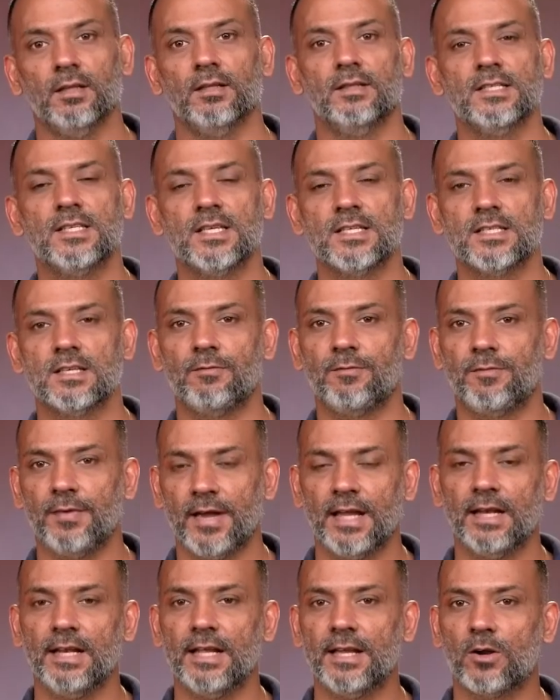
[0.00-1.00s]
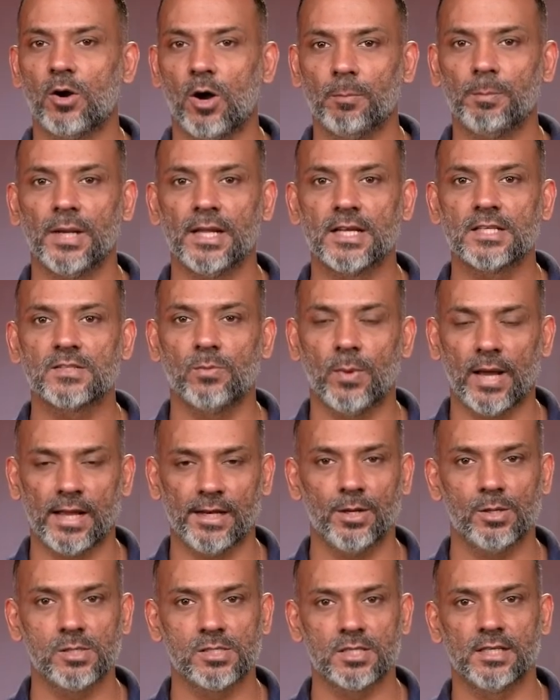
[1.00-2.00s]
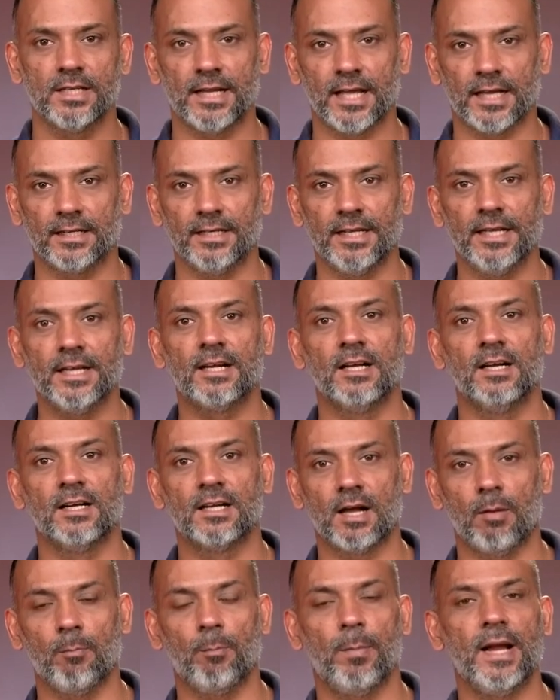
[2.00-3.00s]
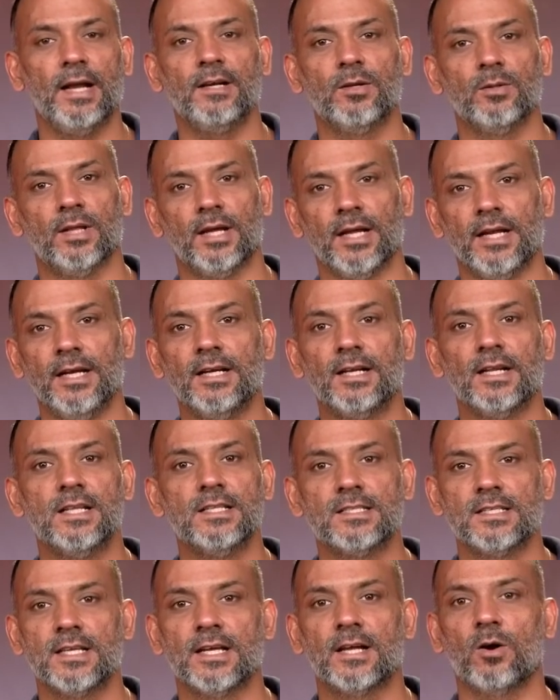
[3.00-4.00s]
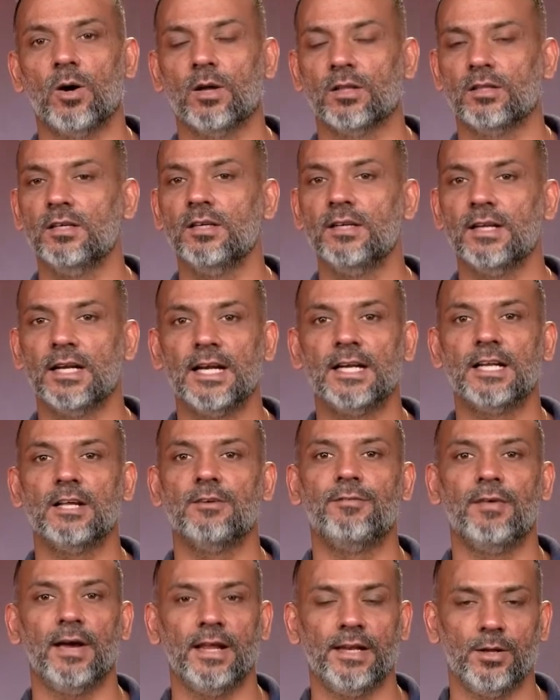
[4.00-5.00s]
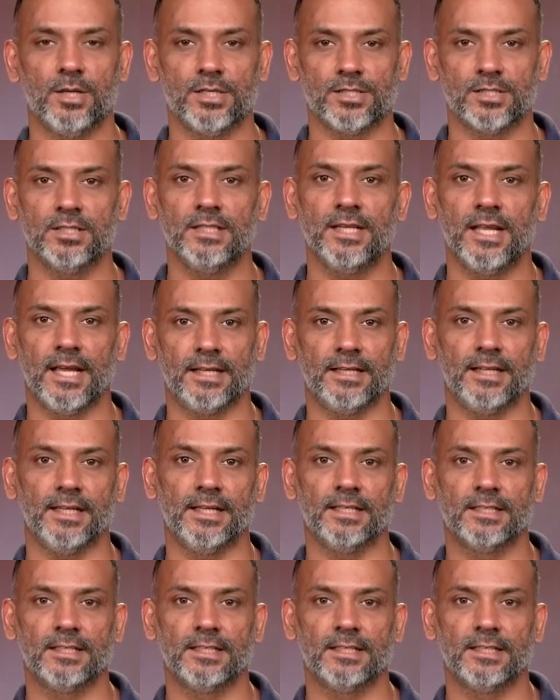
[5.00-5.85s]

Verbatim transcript: This is a fairly complex valuation technique compared to the intrinsic or the relative valuation technique.